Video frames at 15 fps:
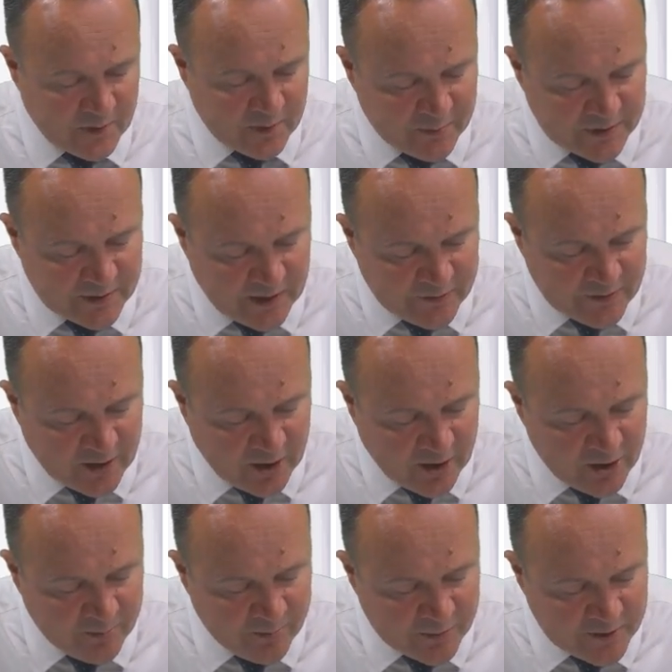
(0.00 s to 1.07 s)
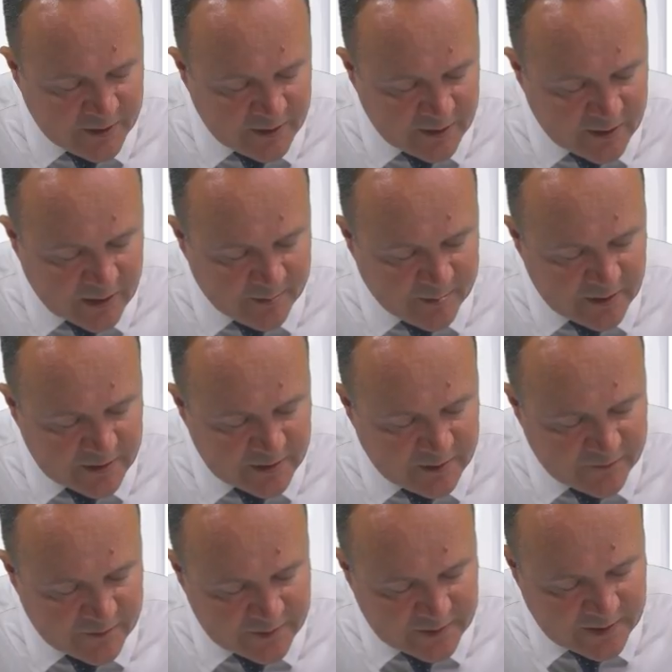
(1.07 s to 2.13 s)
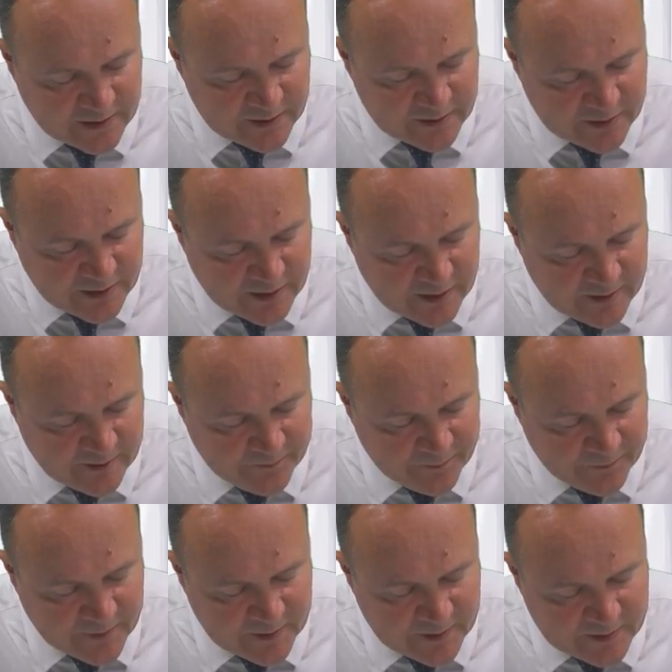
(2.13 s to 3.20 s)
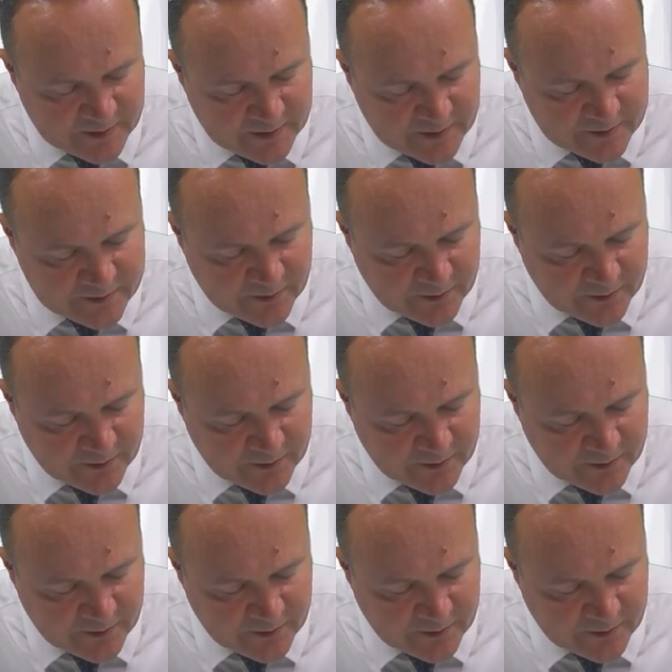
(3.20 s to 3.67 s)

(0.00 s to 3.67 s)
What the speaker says: But now the opening liability for the second year is